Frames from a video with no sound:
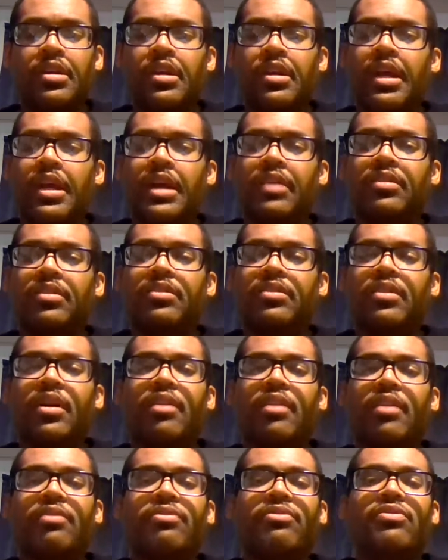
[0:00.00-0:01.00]
And
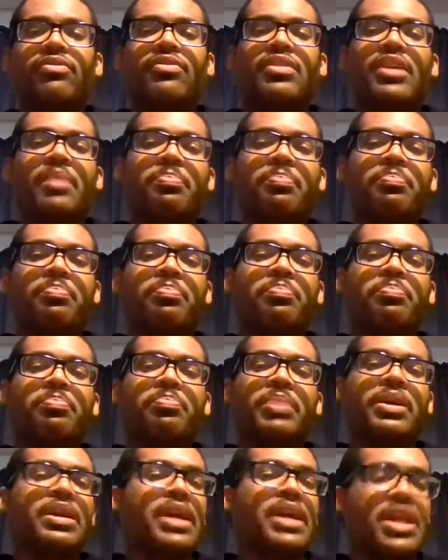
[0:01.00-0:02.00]

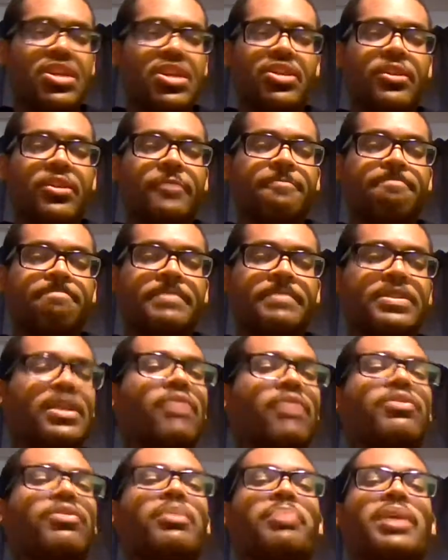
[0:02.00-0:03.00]
self-deprecation.
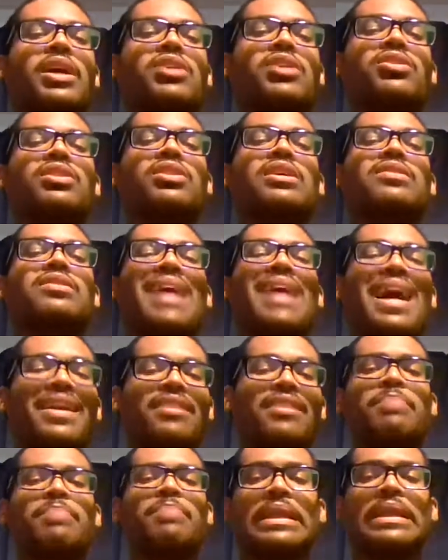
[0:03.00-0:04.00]
Self-deprecation is the act
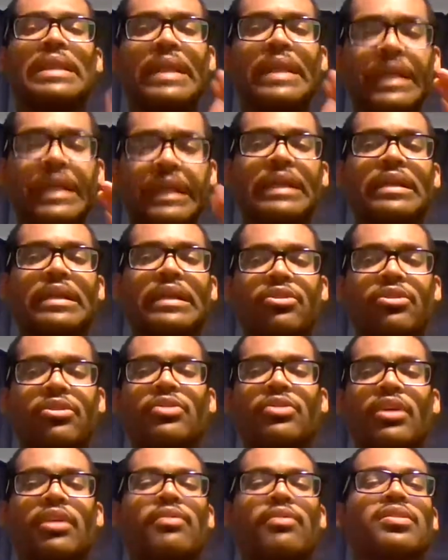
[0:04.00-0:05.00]
of belittling
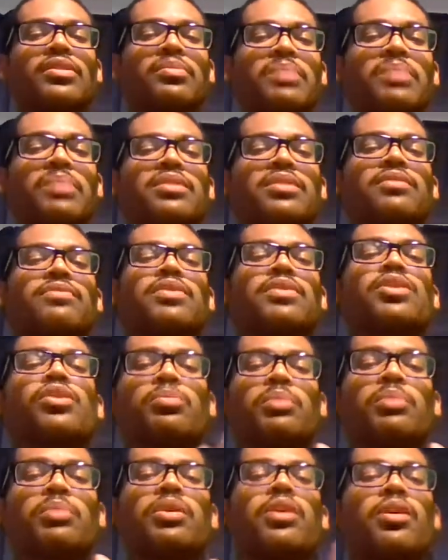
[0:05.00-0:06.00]
yourself as a means of
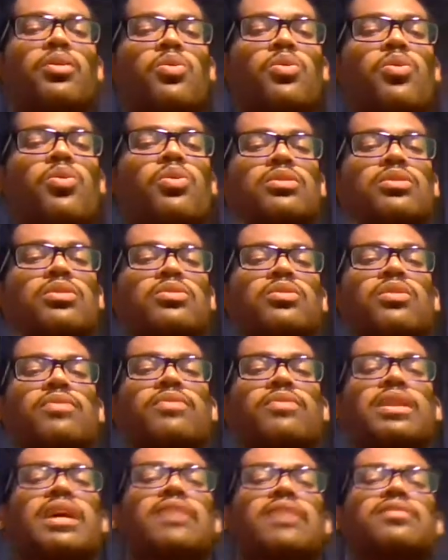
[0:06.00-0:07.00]
humor according to the
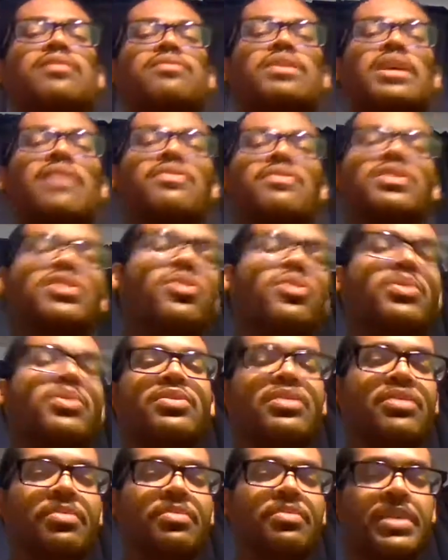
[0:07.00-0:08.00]
philosophy of
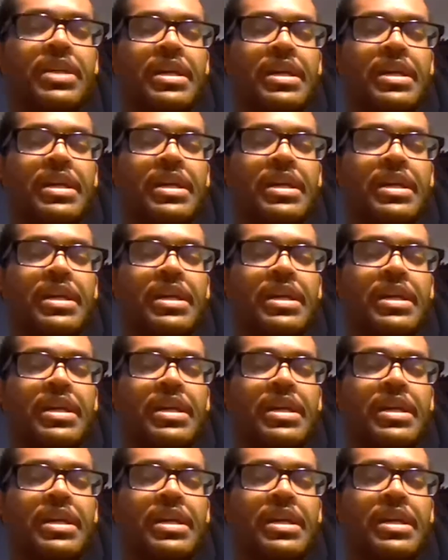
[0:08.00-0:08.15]
Stoicism.